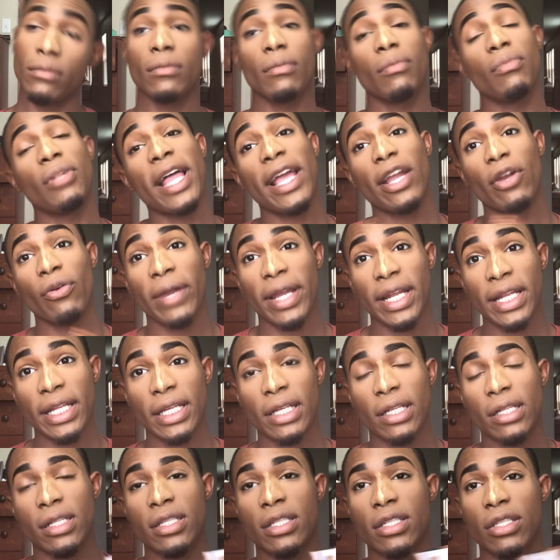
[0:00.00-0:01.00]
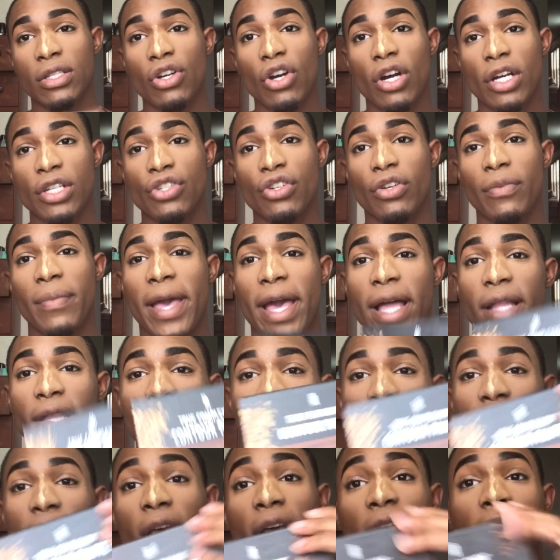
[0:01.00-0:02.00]
Black Radiance contour
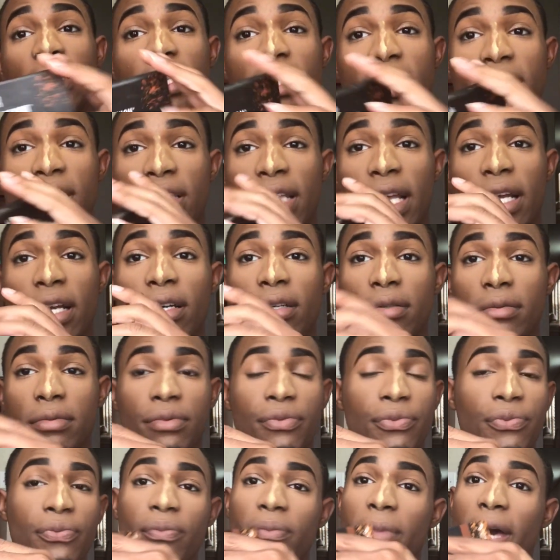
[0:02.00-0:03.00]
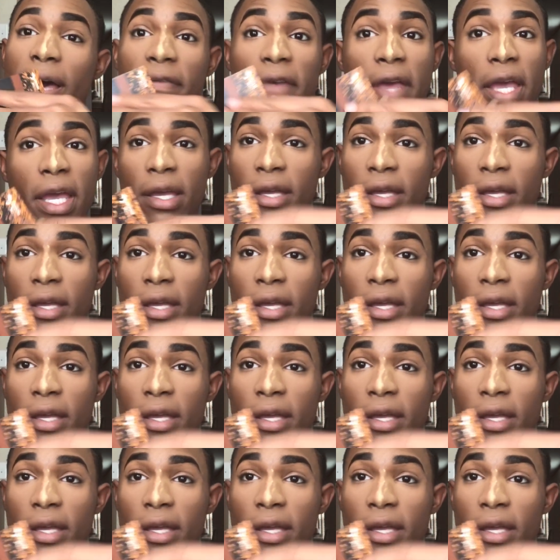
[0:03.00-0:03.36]
palette. This is like my